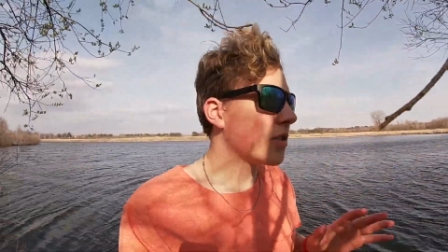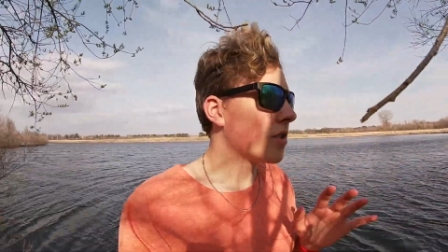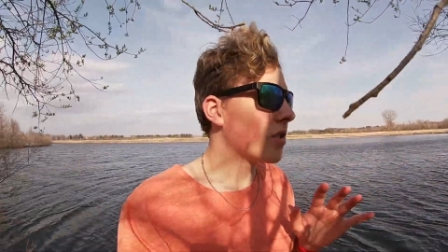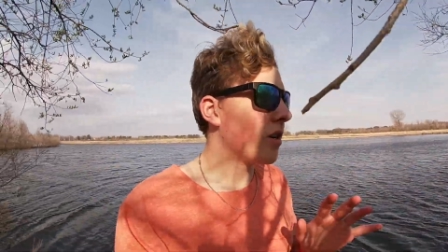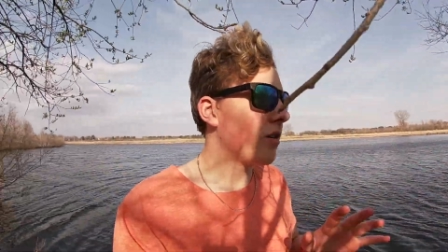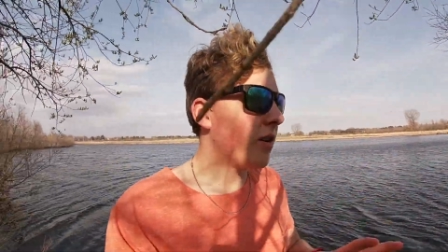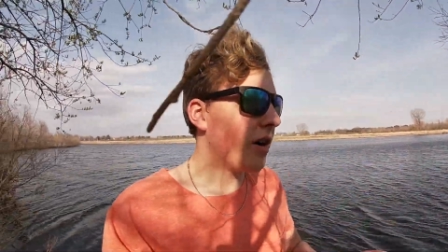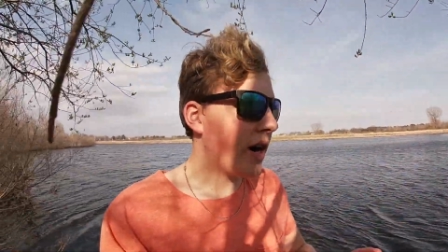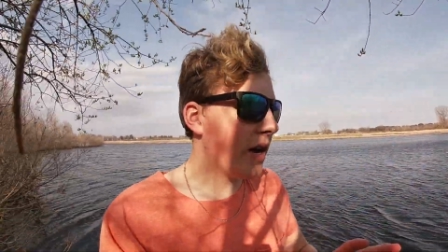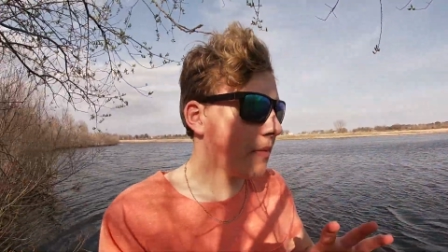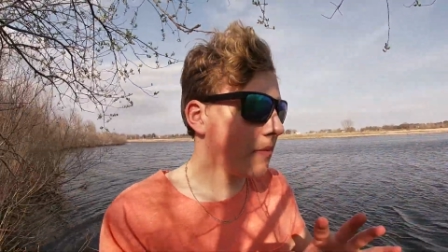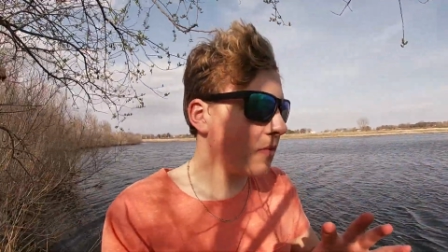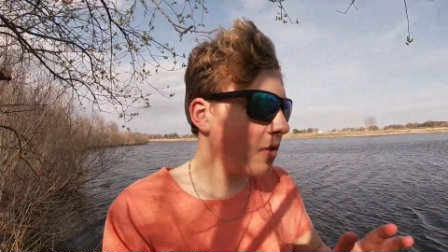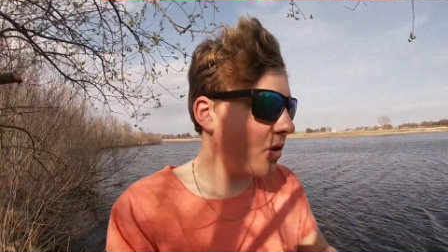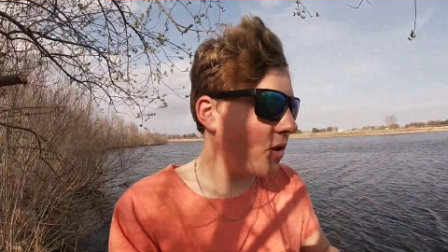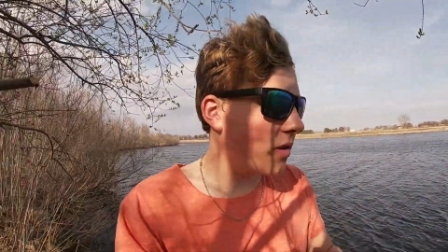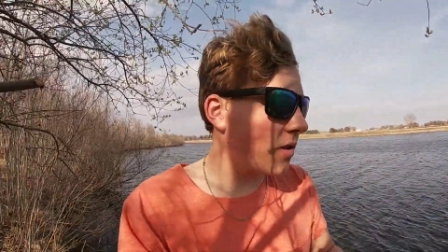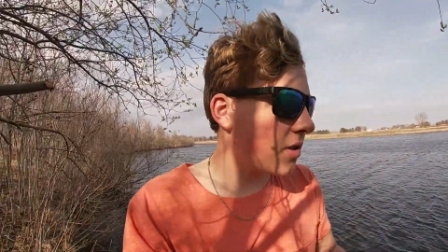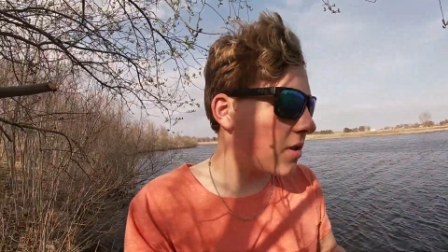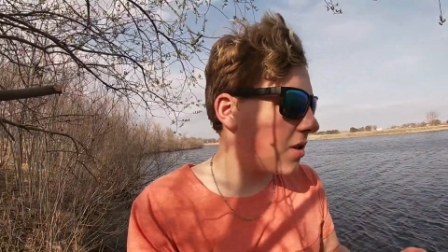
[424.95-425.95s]
So I'm
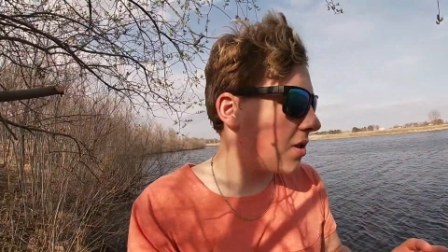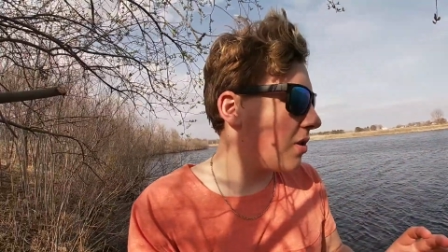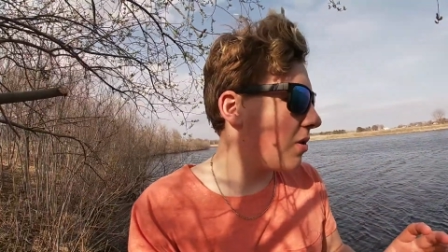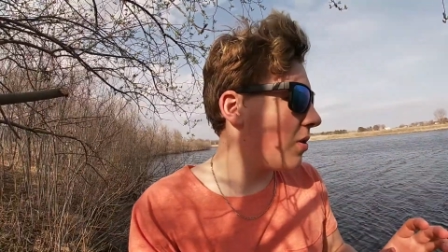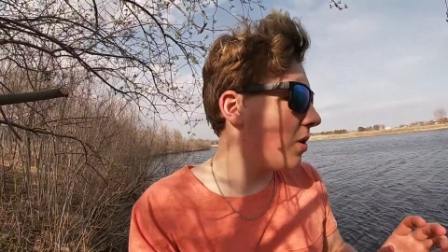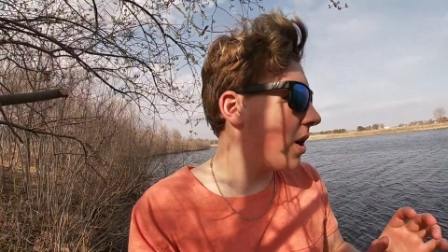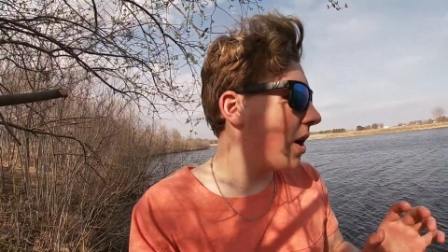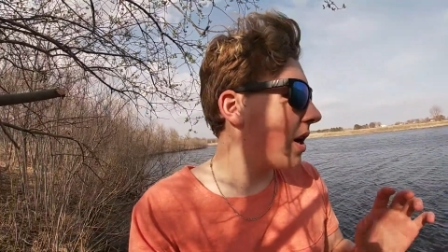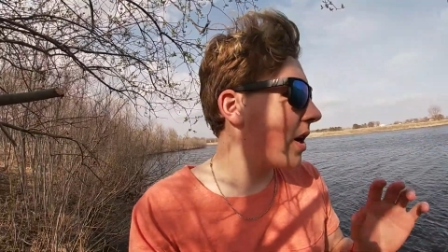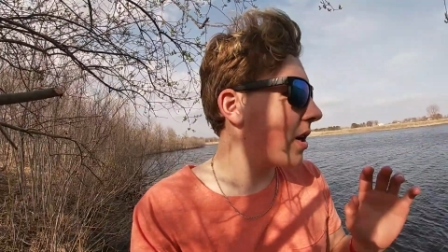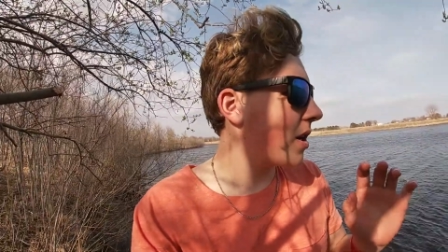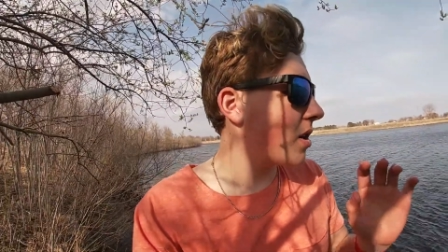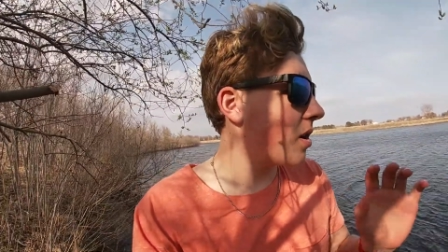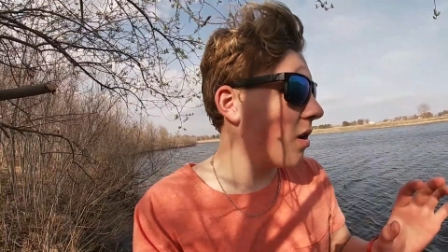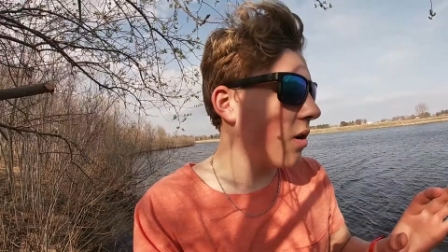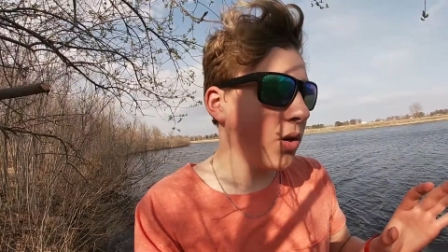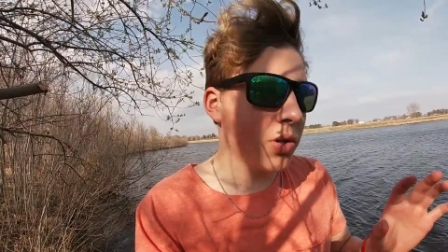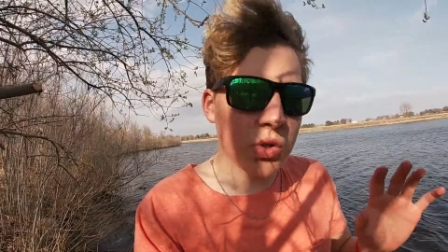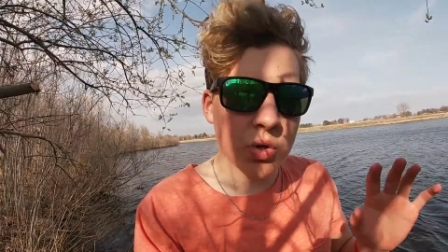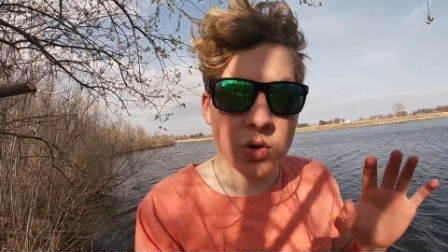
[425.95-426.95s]
going to
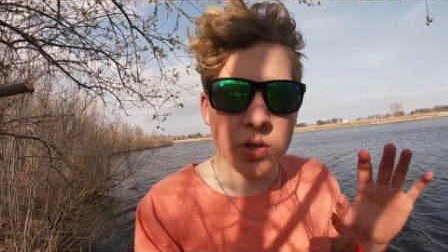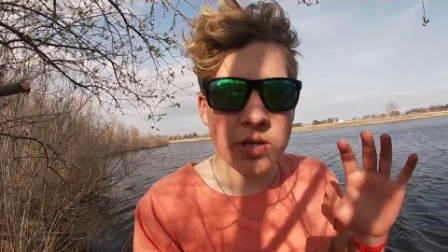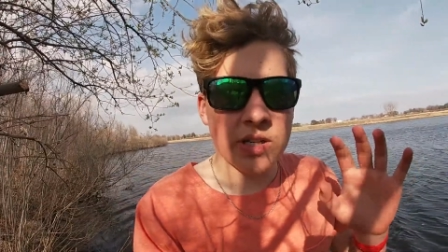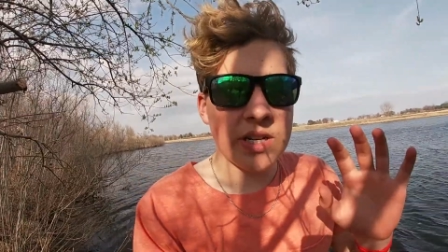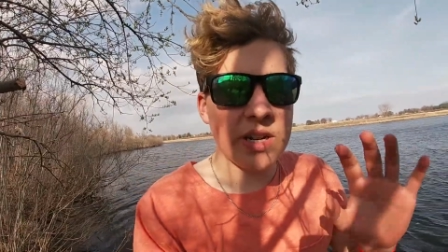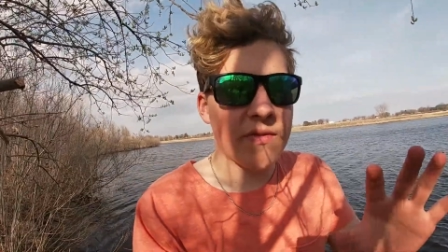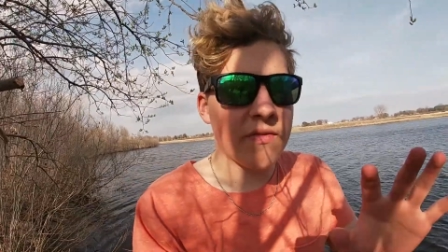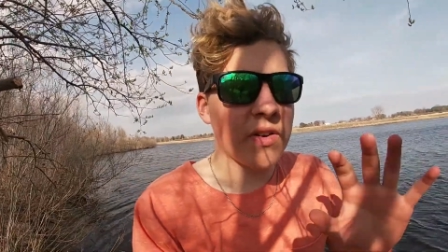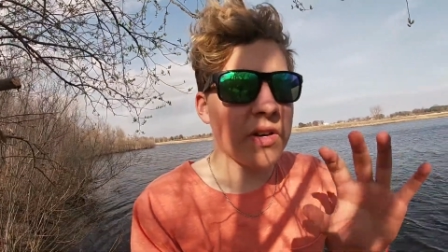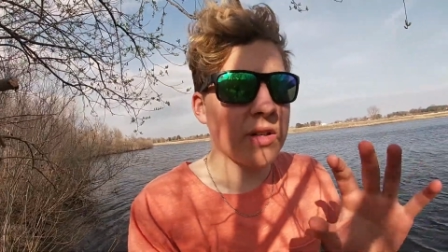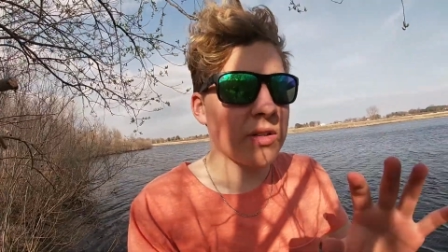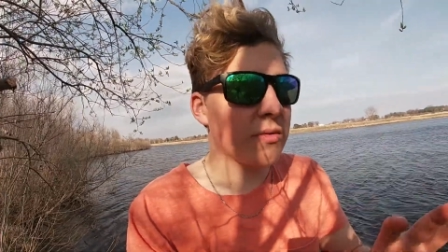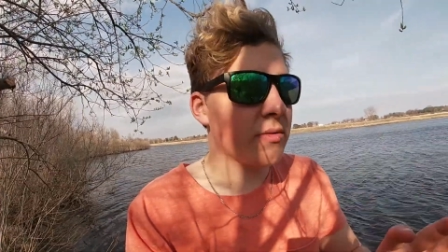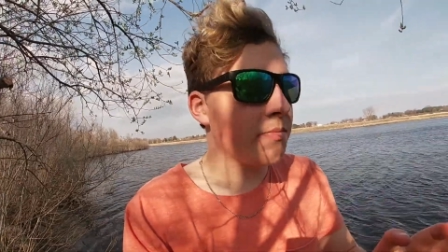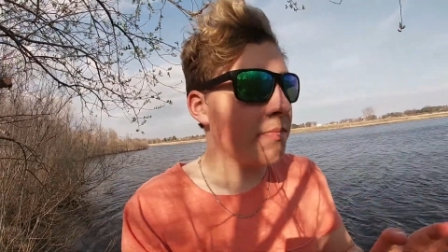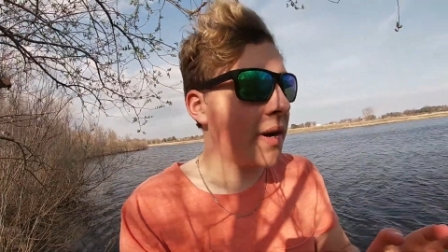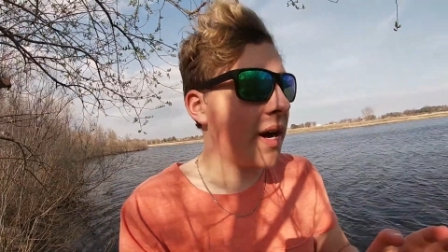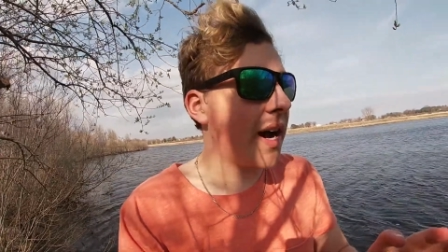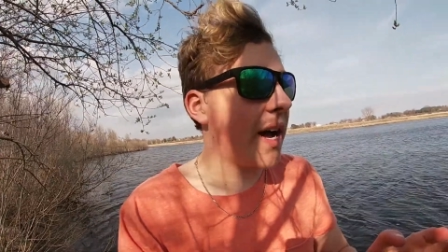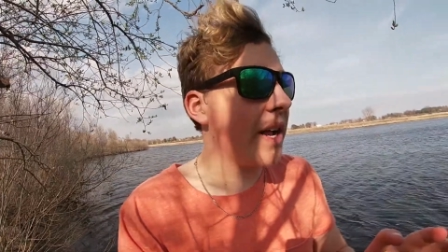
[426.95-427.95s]
go to a different
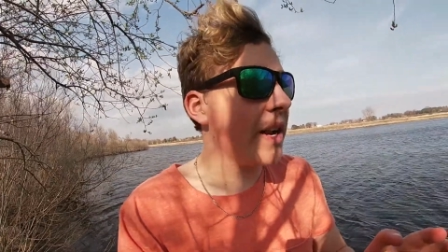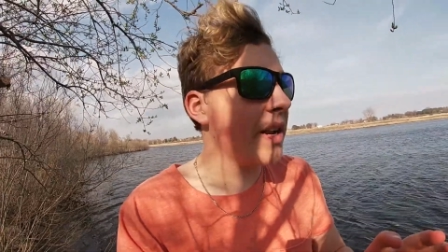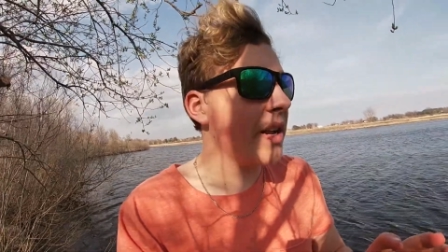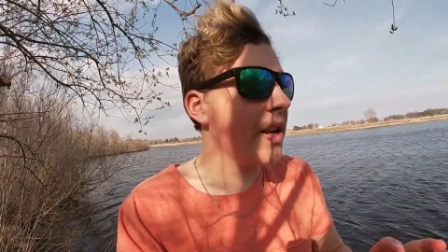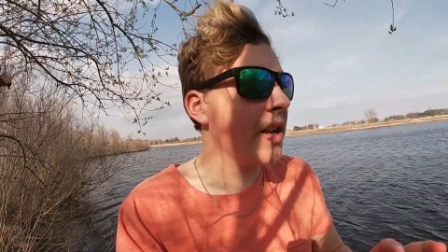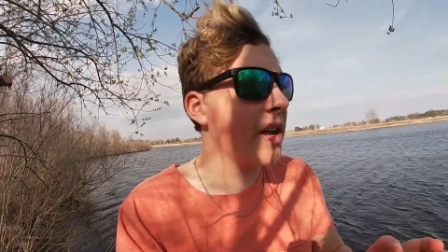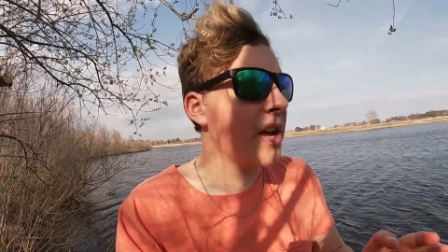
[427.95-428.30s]
spot